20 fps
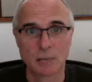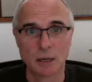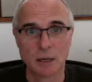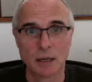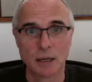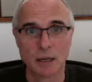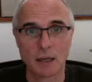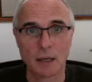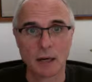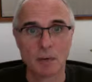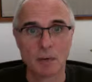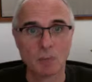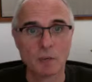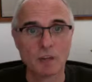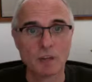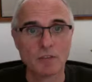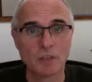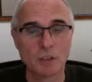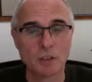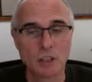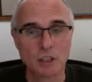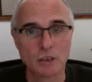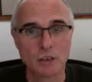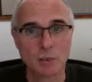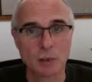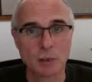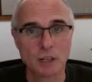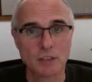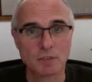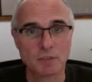market, and we've done it
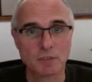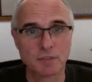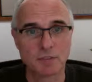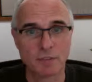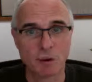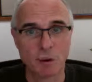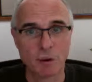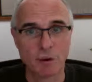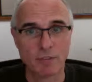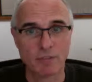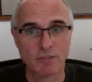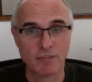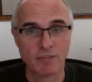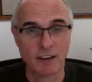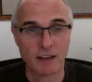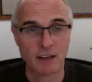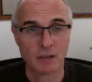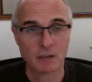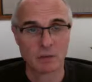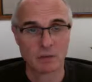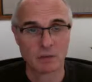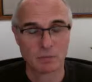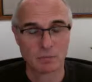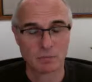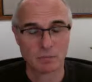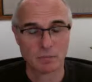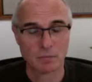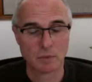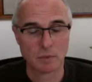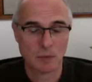twice before and failed,
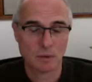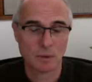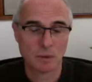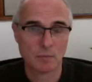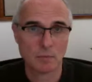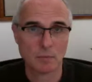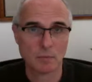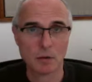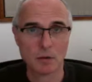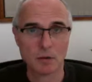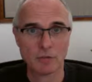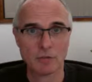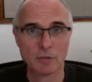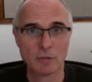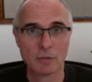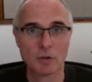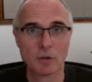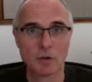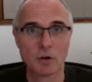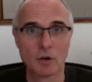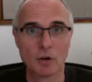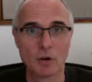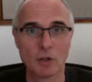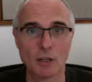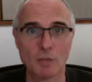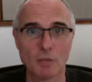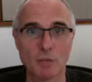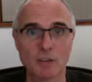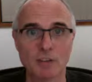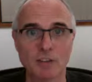um, or if you want to call
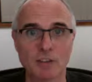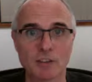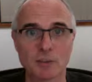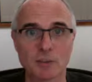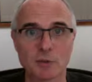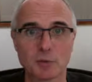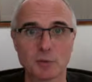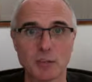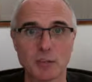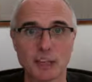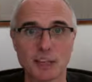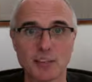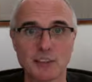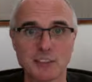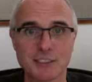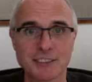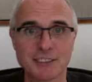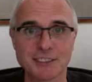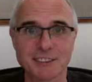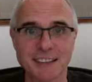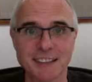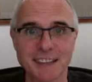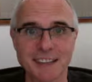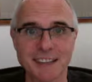it, we've had two lessons.